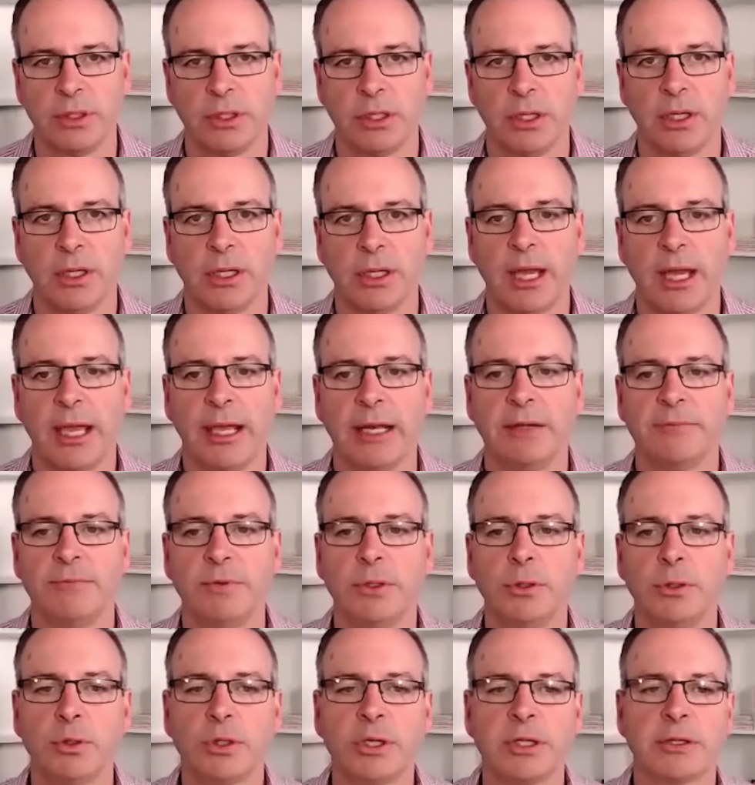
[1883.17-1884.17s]
Okay, and if we
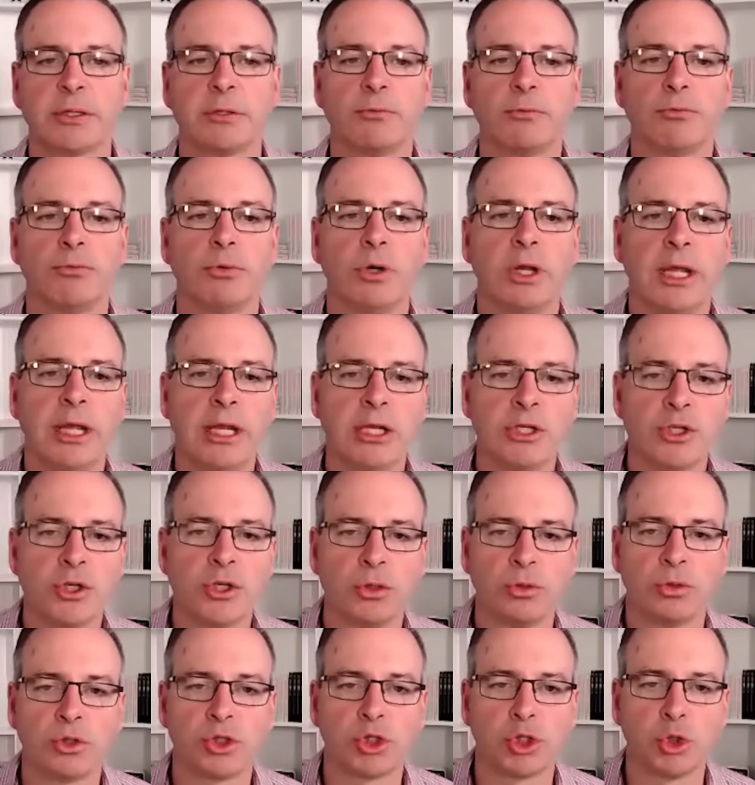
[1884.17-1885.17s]
look at the
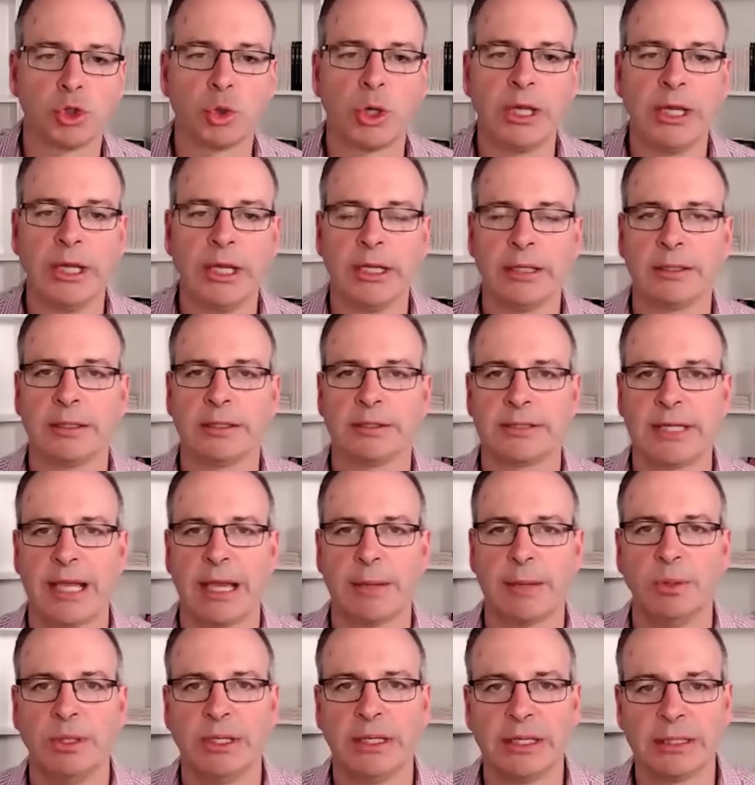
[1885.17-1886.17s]
regional sugar hit that's
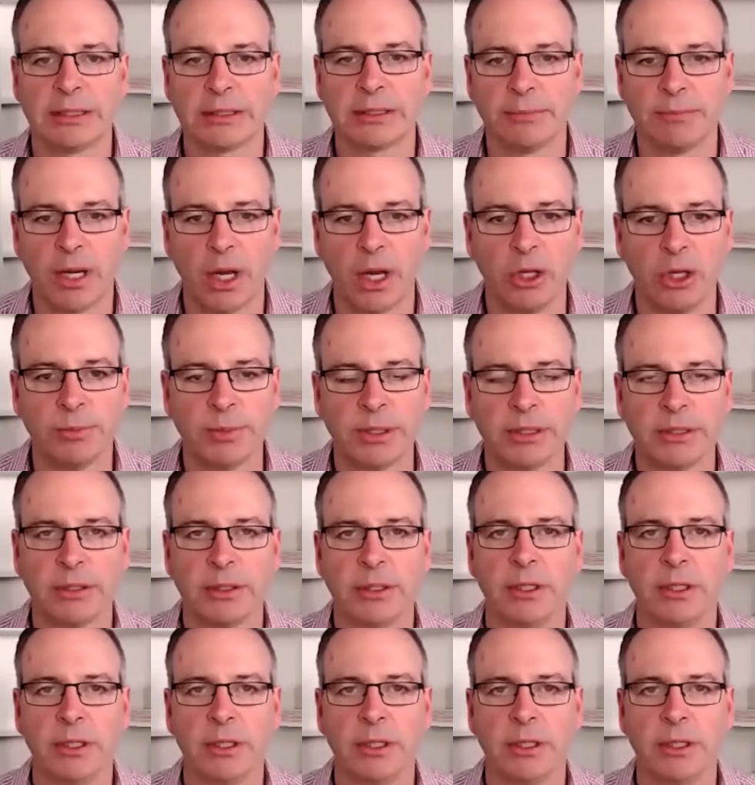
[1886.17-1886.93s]
happening at the moment,